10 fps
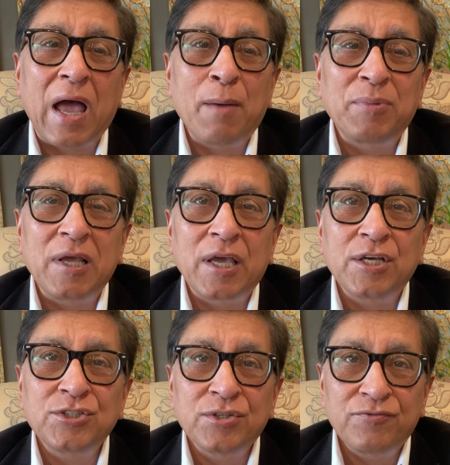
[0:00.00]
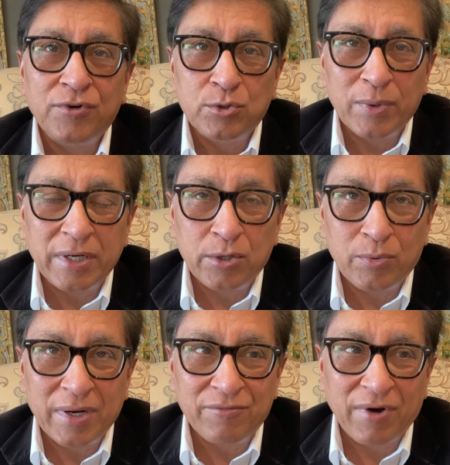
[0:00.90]
application for
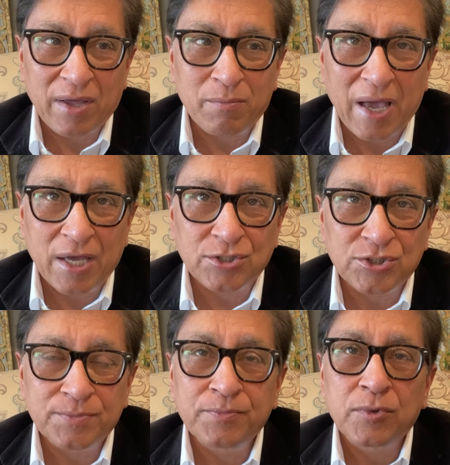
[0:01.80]
2025 match.